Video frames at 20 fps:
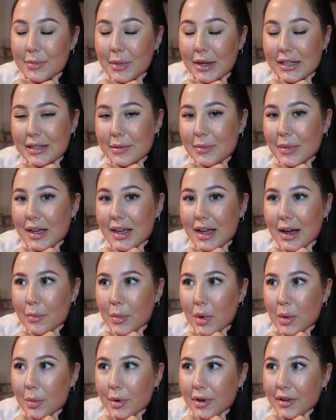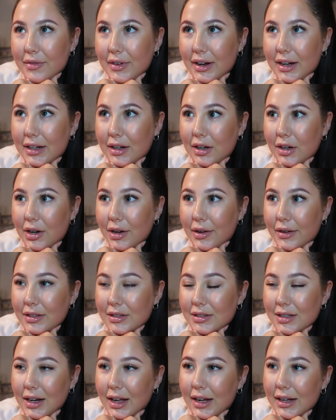Basically, me and my boyfriend are going
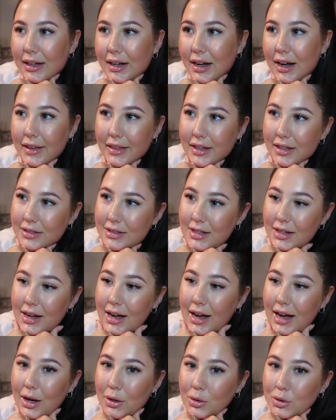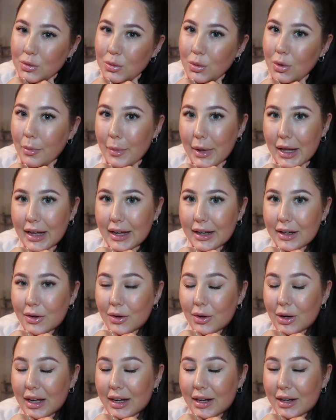to like, I think it's like a housewarming
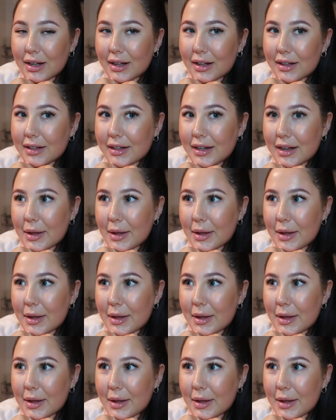or like a